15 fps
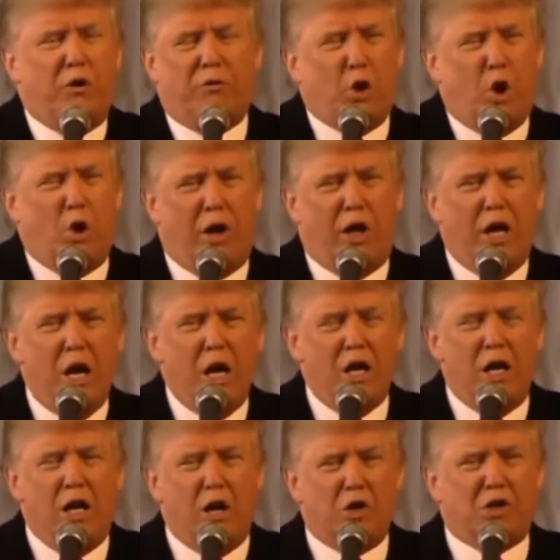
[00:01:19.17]
They've totally,
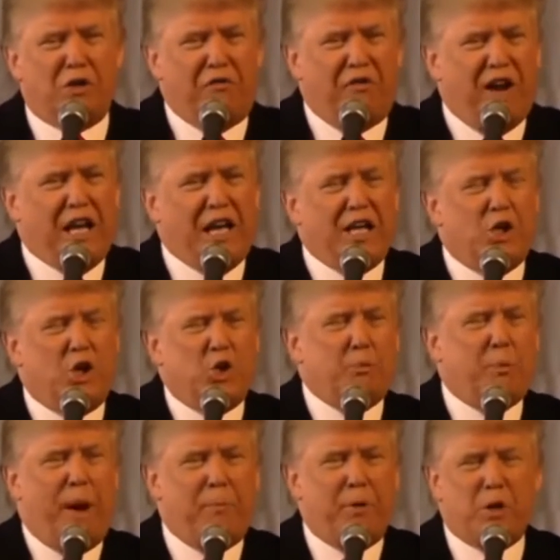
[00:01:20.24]
you know, it's a failing
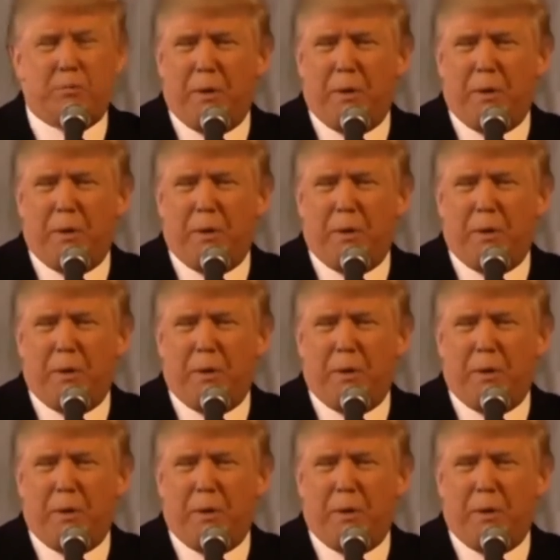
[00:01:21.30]
newspaper.